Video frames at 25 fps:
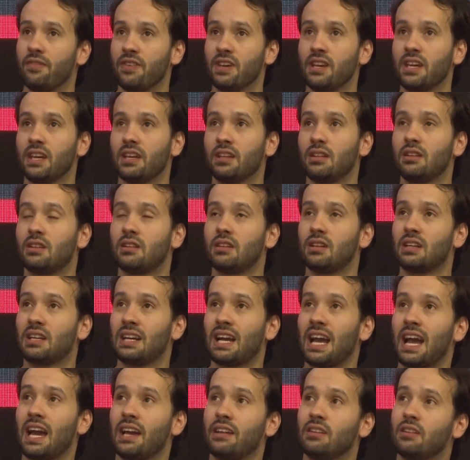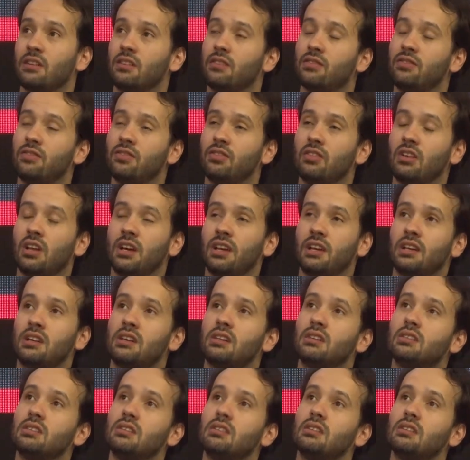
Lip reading: think it kind of like,